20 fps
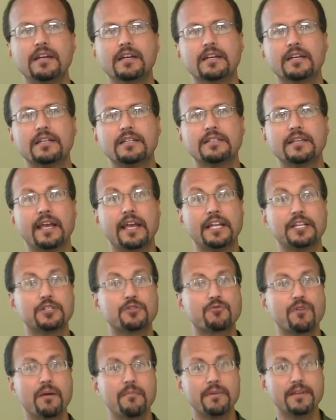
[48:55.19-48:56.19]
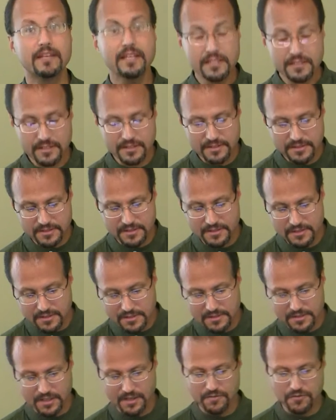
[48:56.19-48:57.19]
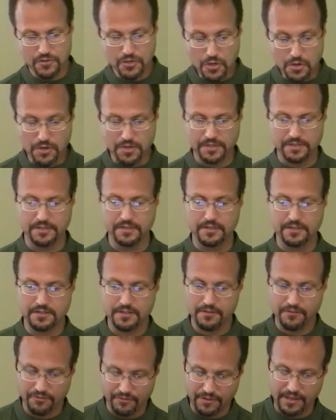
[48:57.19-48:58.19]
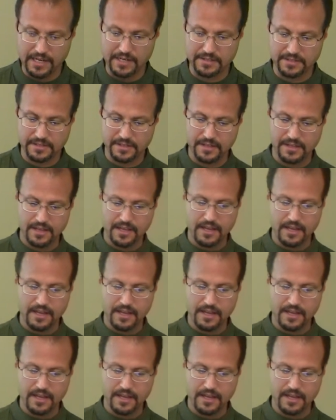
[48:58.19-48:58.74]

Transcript: contains reminiscences of Judas's defeat